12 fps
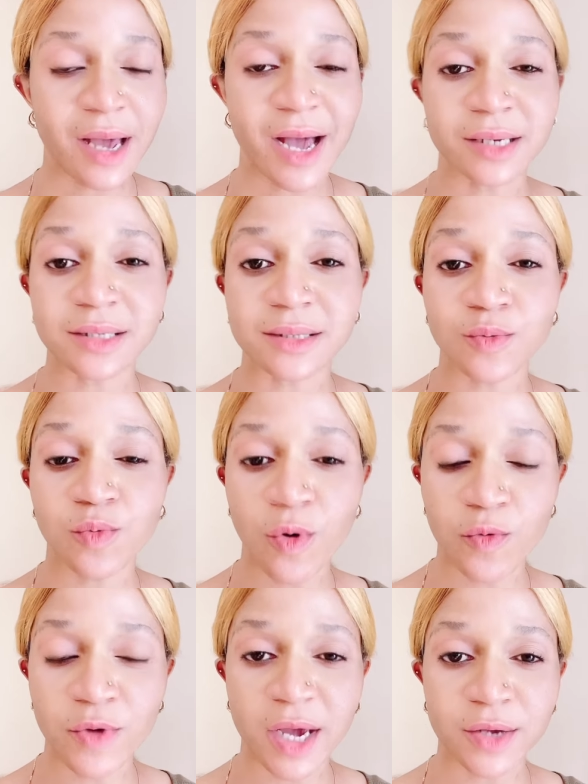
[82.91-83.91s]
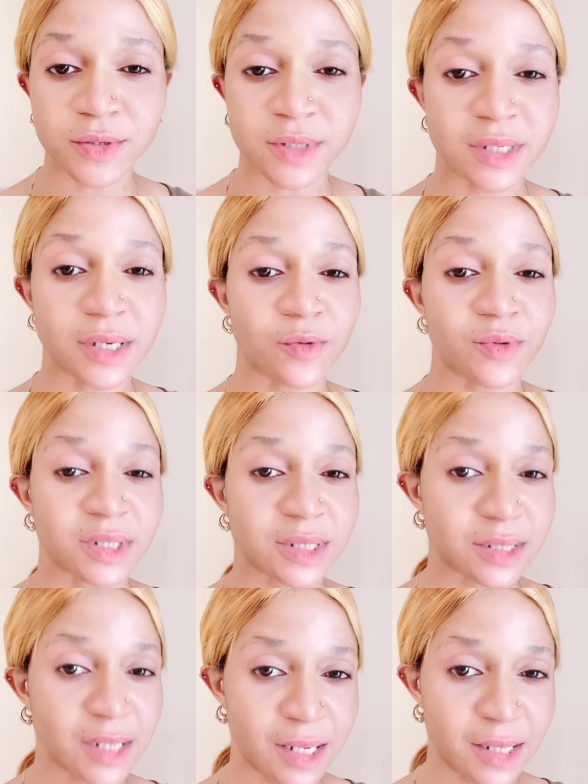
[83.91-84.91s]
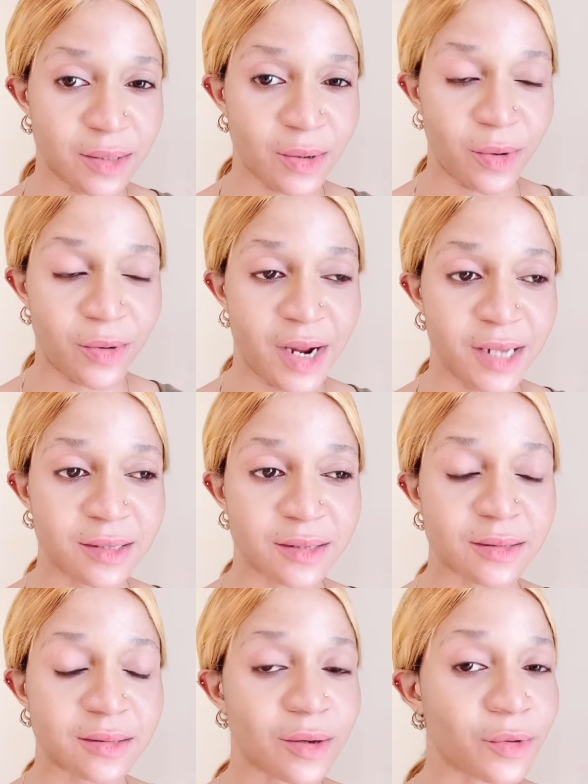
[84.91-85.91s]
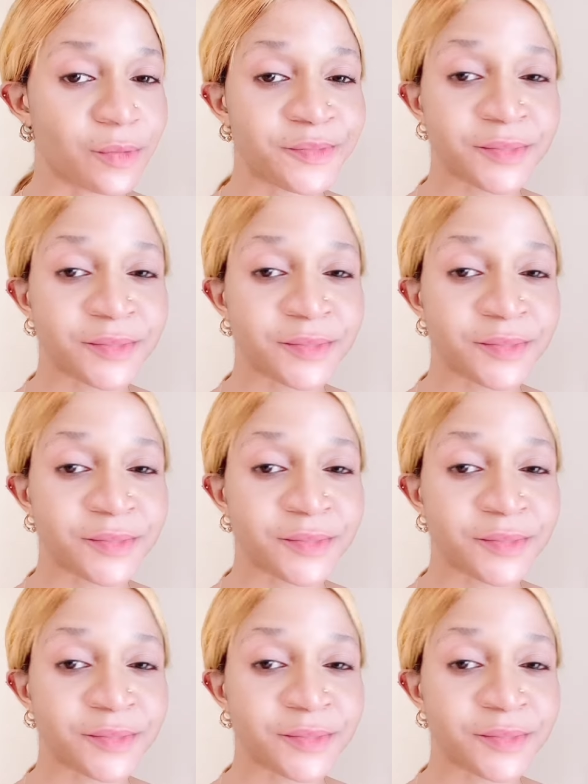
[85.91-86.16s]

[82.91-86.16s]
and it's what we are using that we are selling all right so